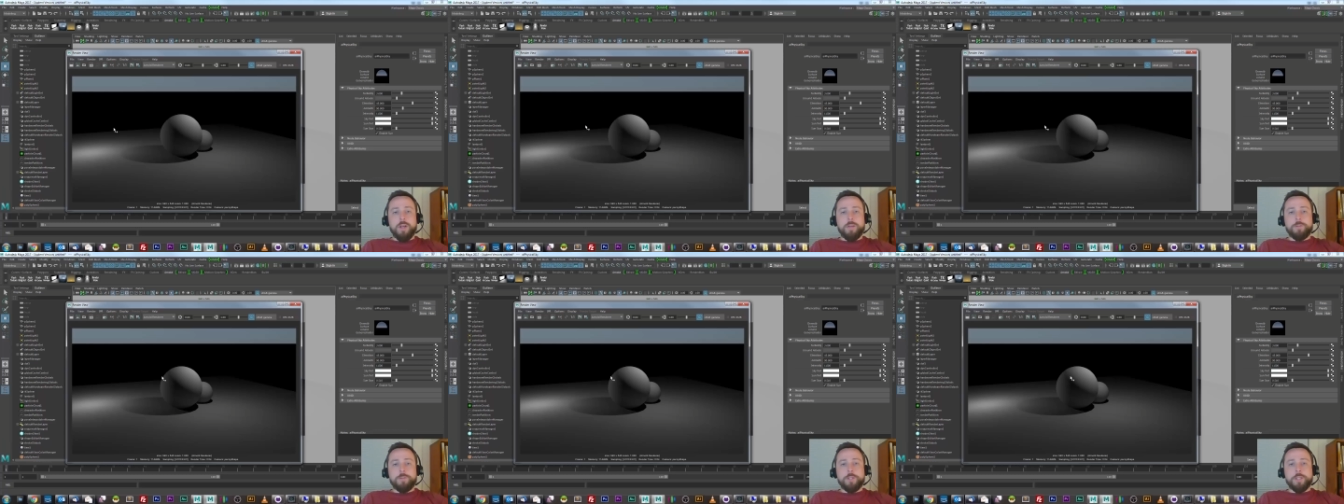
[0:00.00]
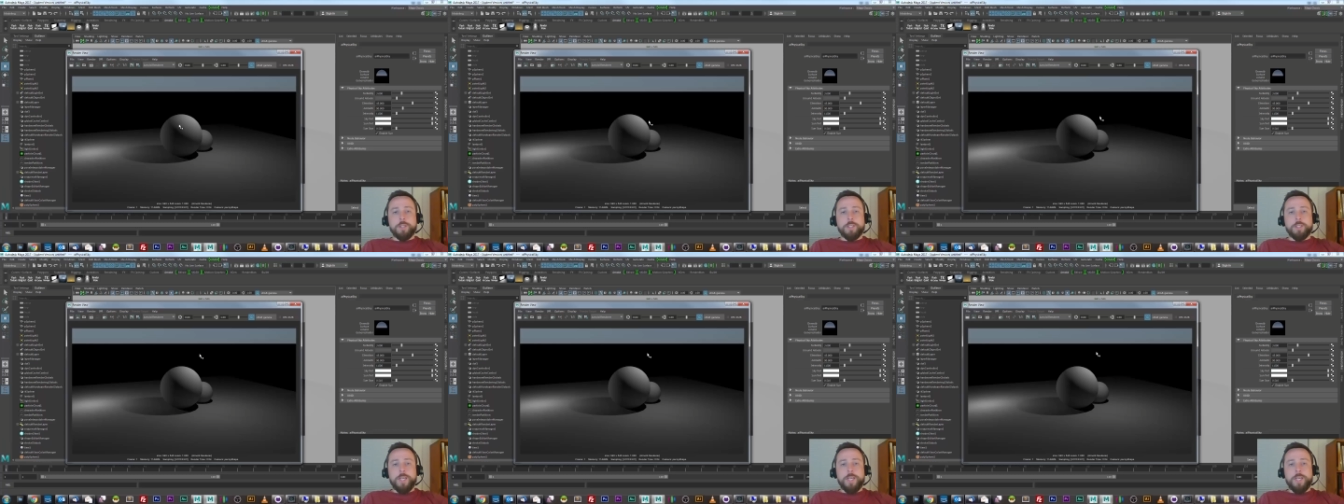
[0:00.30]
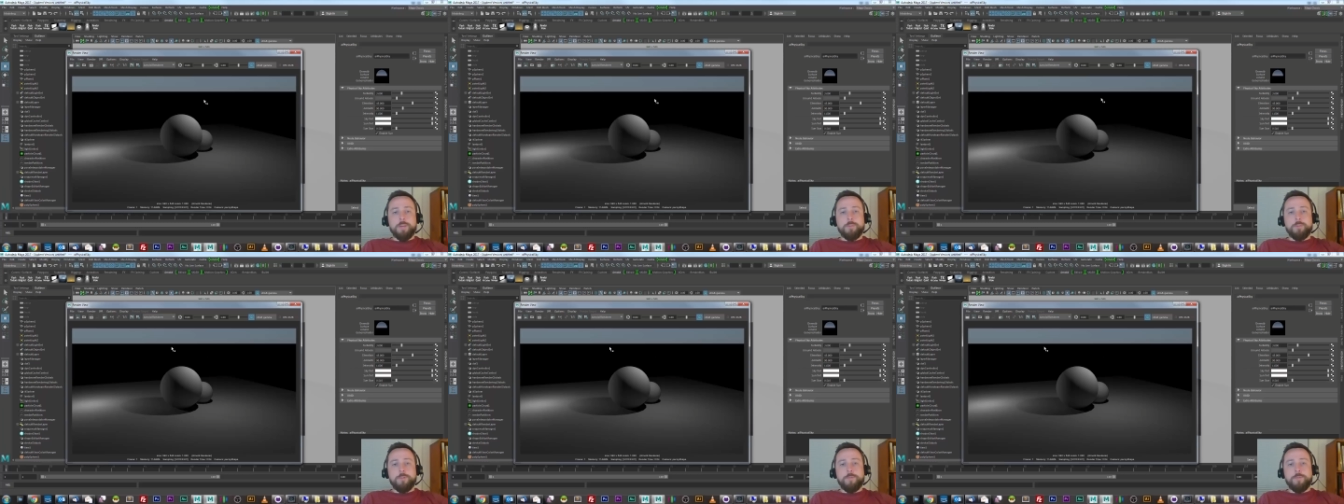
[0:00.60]
objects
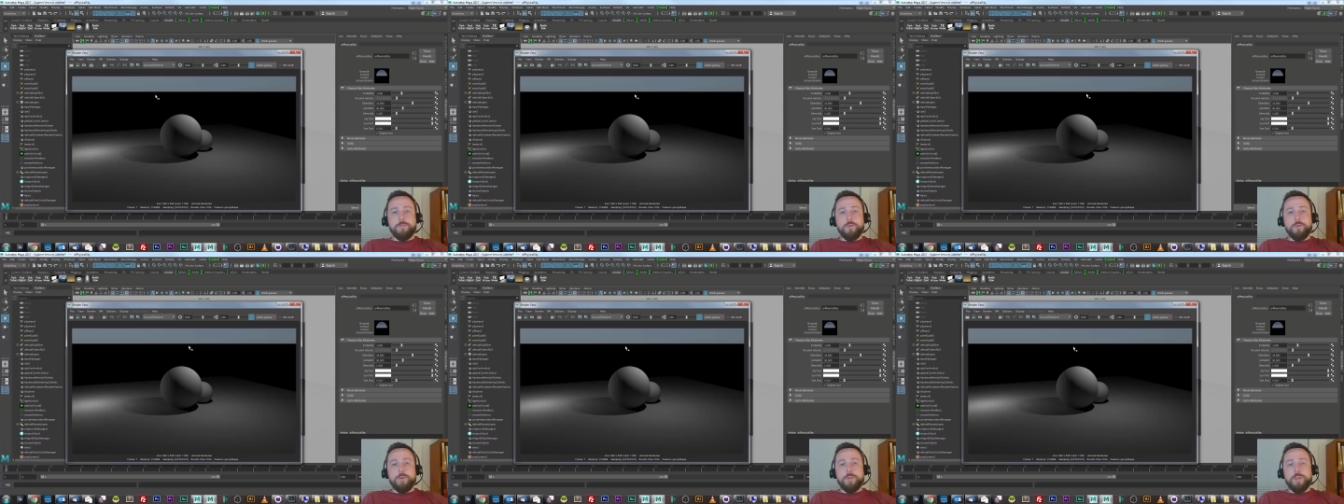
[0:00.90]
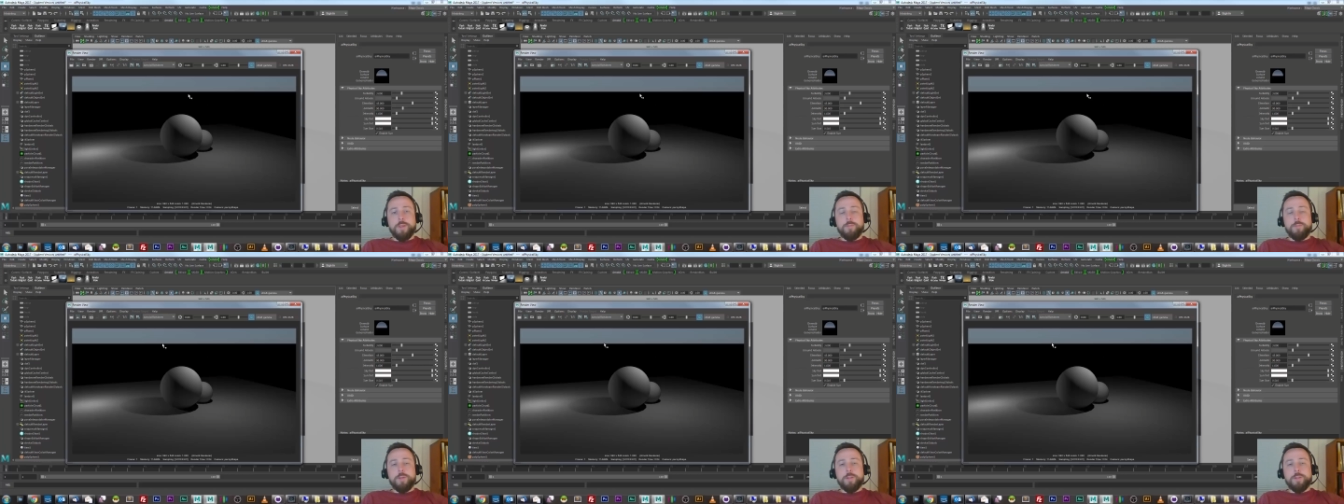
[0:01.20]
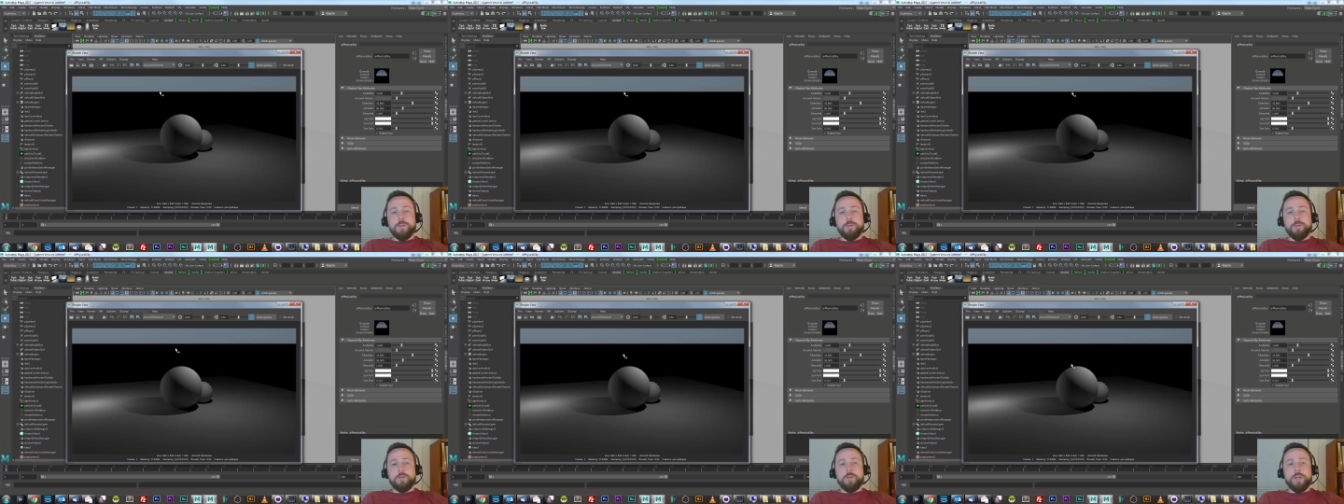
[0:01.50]
end before they
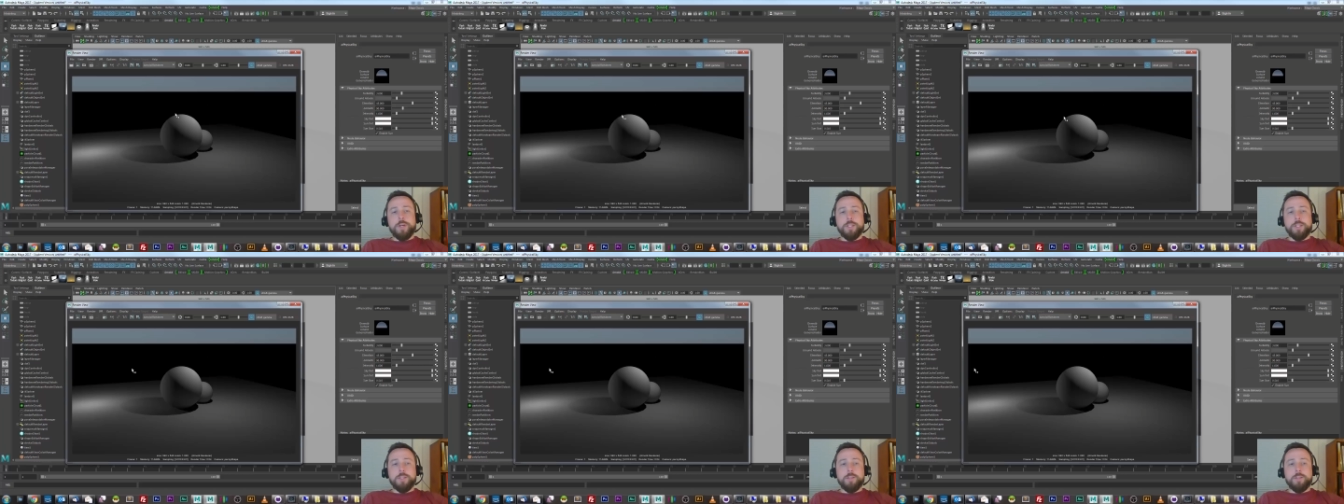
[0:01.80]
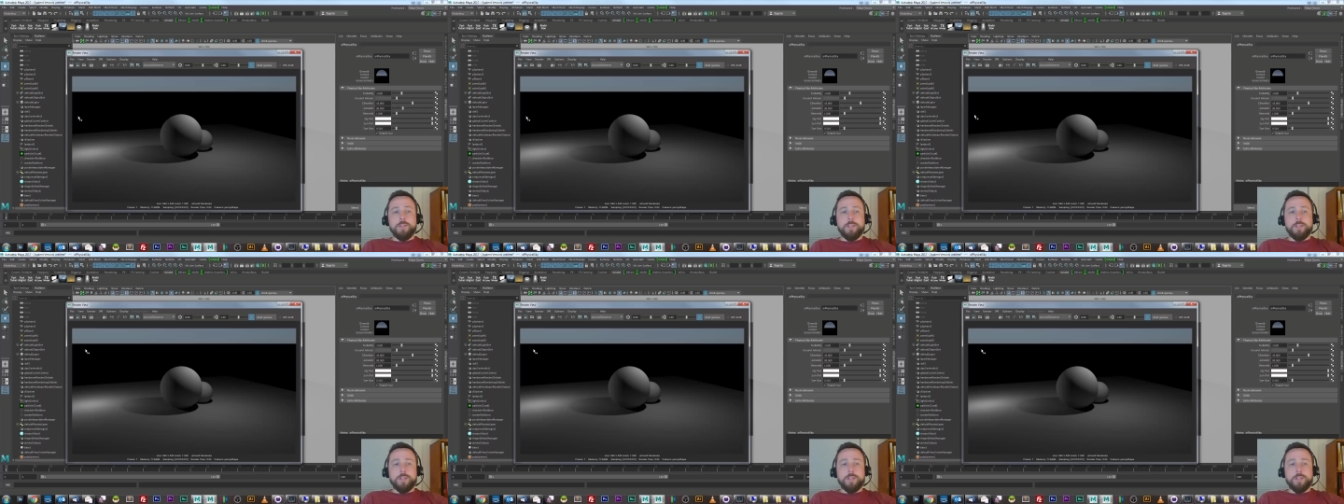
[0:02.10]
meet the horizon.